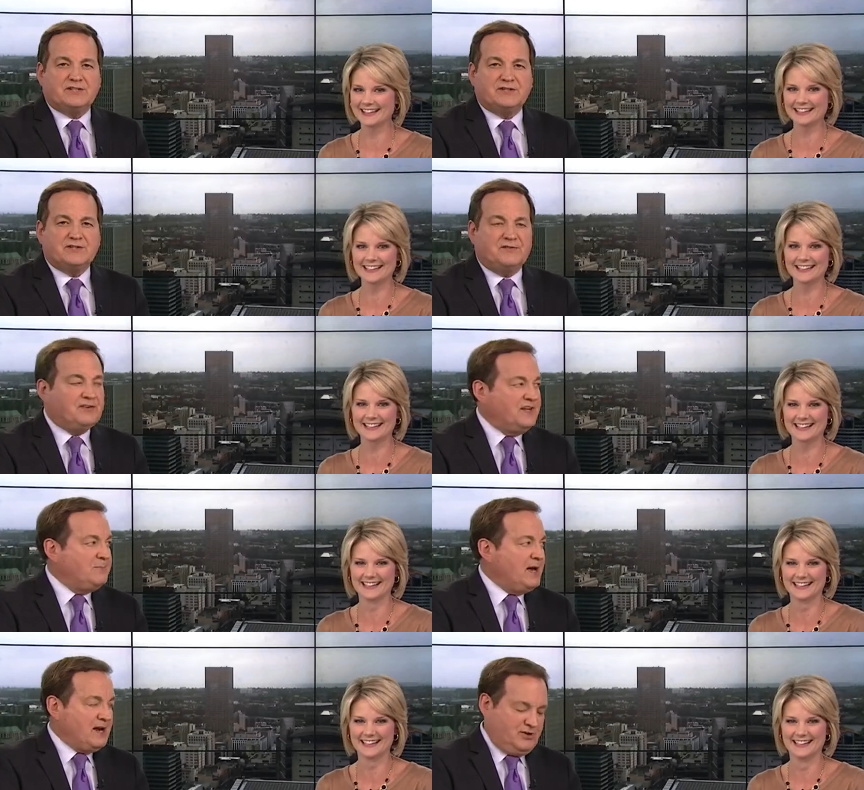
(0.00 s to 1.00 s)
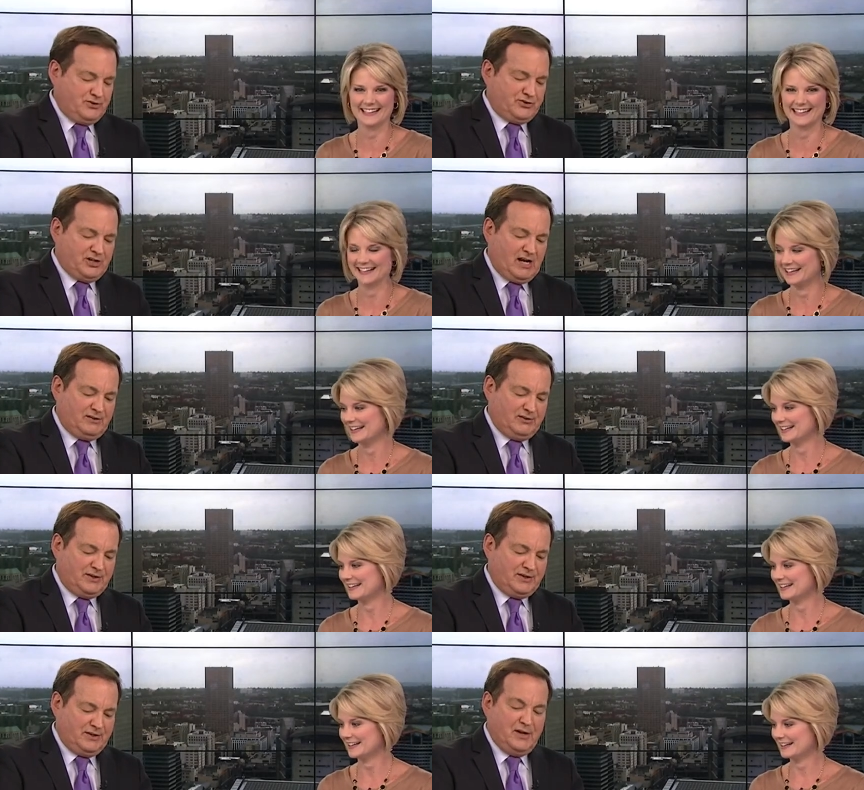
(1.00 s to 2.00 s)
Speaker 1: Steve, if you think back on your
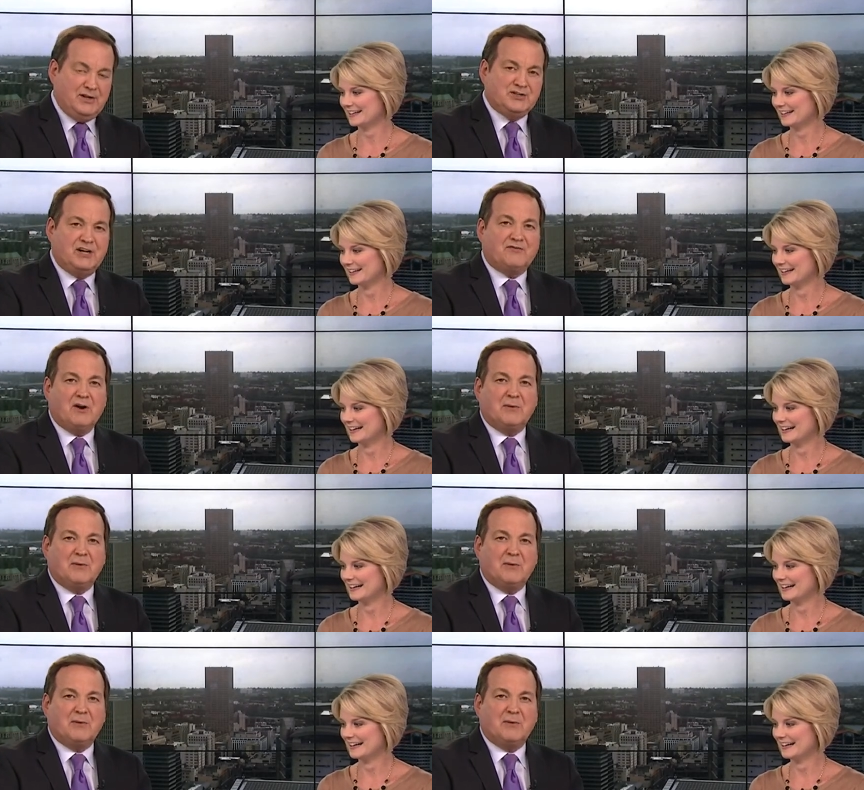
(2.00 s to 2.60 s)
childhood, Jennifer